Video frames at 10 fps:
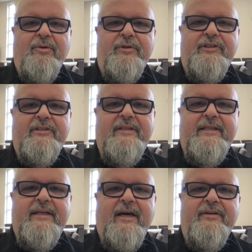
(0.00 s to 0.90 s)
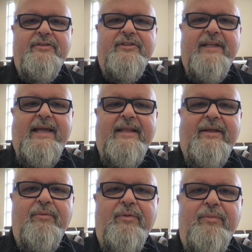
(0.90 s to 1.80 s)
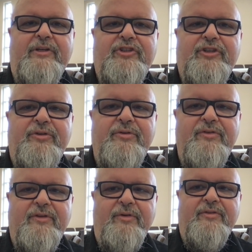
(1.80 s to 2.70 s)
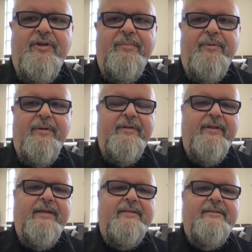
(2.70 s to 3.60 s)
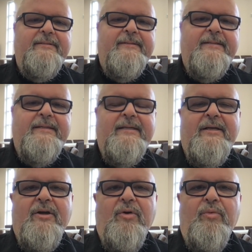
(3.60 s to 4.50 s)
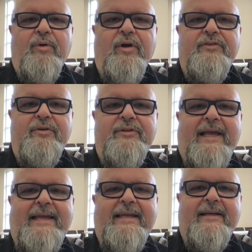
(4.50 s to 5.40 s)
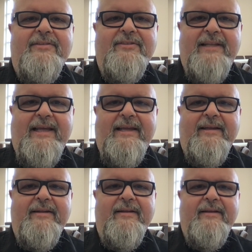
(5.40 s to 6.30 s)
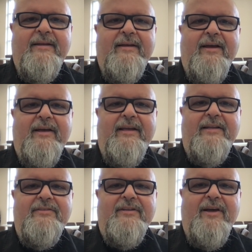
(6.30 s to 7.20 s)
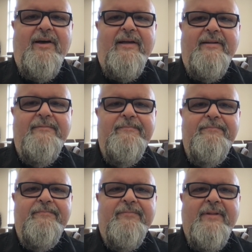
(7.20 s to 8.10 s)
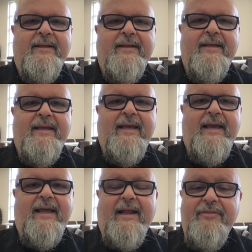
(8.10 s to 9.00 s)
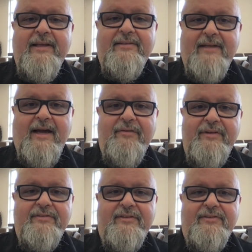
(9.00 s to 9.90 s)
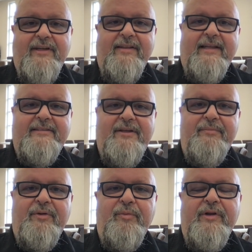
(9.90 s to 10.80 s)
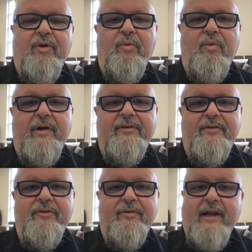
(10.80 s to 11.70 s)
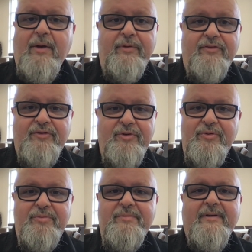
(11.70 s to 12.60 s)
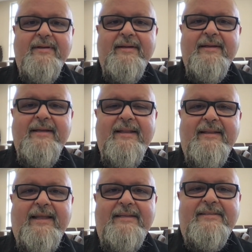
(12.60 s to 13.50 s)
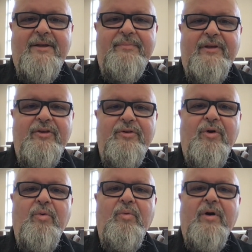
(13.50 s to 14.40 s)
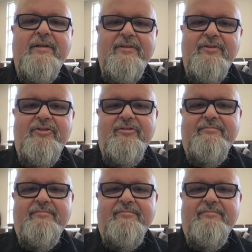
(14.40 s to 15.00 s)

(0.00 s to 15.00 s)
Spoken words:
We just need to understand that when we choose those temporary things, we're also taking a stand against God. And I think it's obvious to say that's something we don't want to do. And I would assume that it's something you don't want to do.